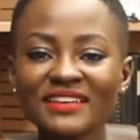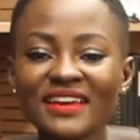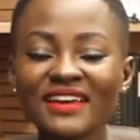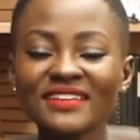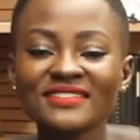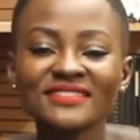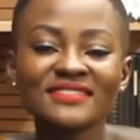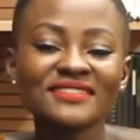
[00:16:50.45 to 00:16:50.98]

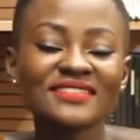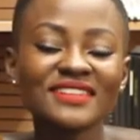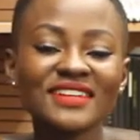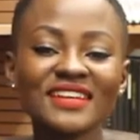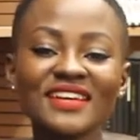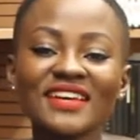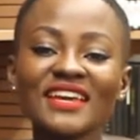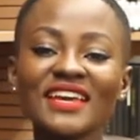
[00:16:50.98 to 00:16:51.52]
And
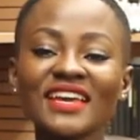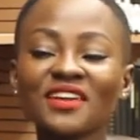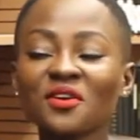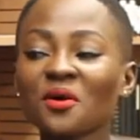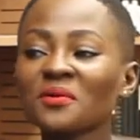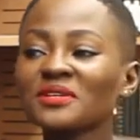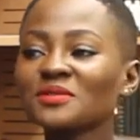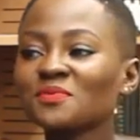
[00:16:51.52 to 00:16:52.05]
it
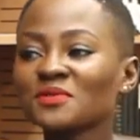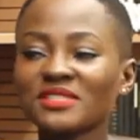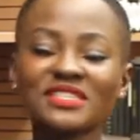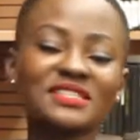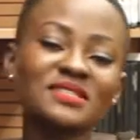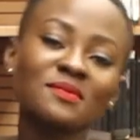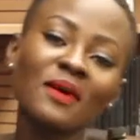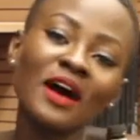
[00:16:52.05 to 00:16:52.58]
always
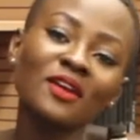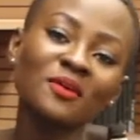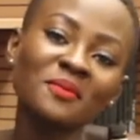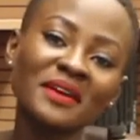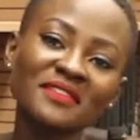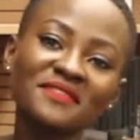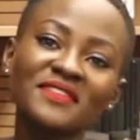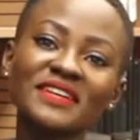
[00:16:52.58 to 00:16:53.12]
puts a smile on
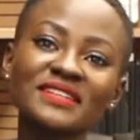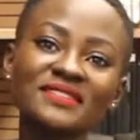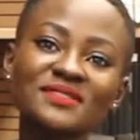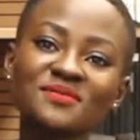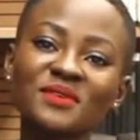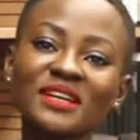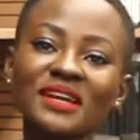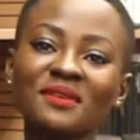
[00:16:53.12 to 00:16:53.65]
my
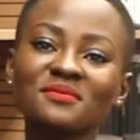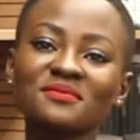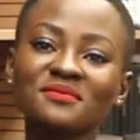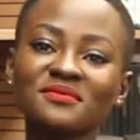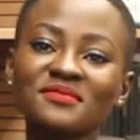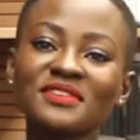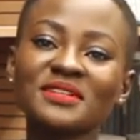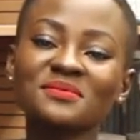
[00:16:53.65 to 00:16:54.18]
face when I'm
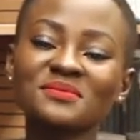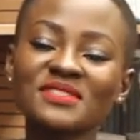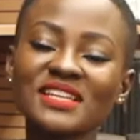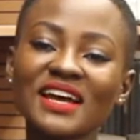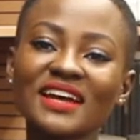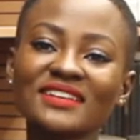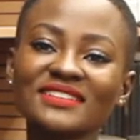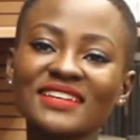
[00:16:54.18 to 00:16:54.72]
when I'm
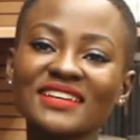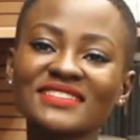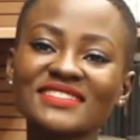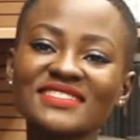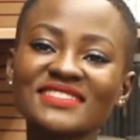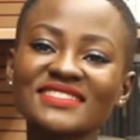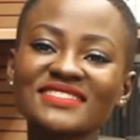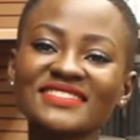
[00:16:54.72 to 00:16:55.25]
sad, yes.